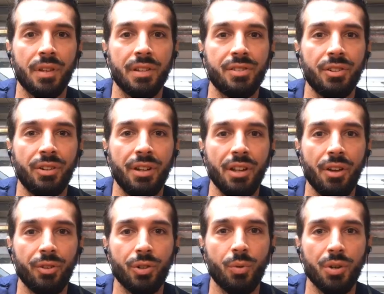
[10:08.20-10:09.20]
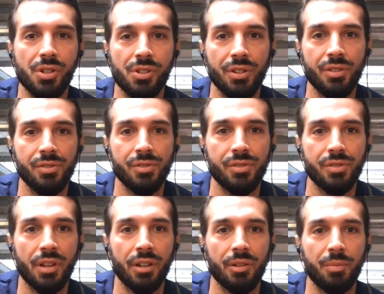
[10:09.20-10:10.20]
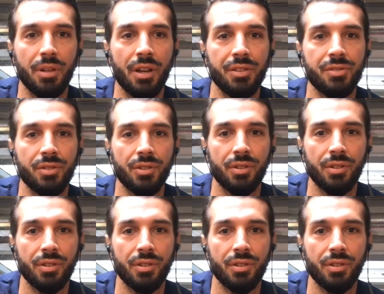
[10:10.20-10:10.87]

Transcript: there any other questions that could be answered?